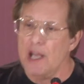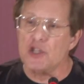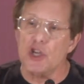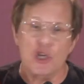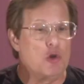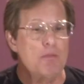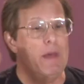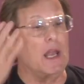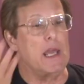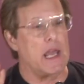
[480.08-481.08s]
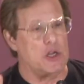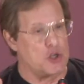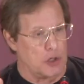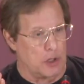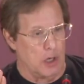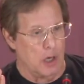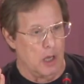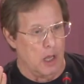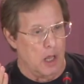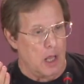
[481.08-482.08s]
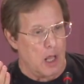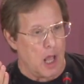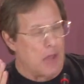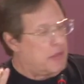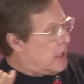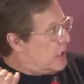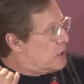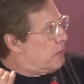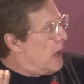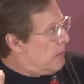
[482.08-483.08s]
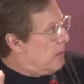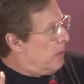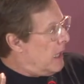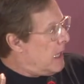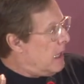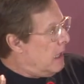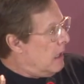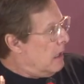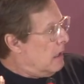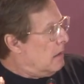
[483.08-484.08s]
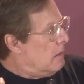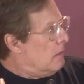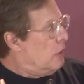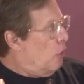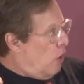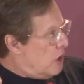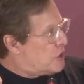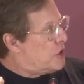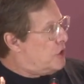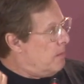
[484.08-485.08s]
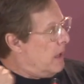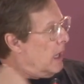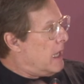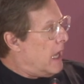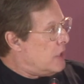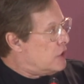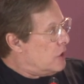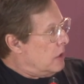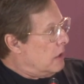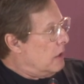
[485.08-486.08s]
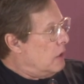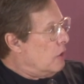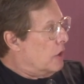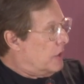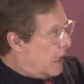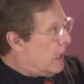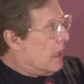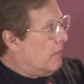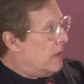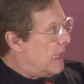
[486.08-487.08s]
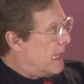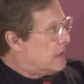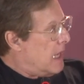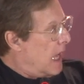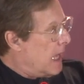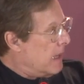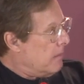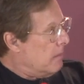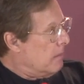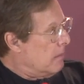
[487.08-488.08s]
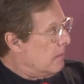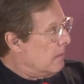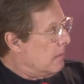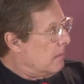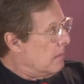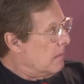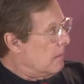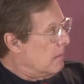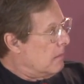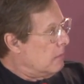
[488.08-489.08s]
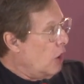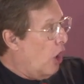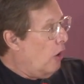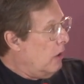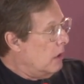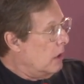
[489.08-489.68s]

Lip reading: It's a humiliation. I think it's probably the worst humiliation you could think of at that time. No?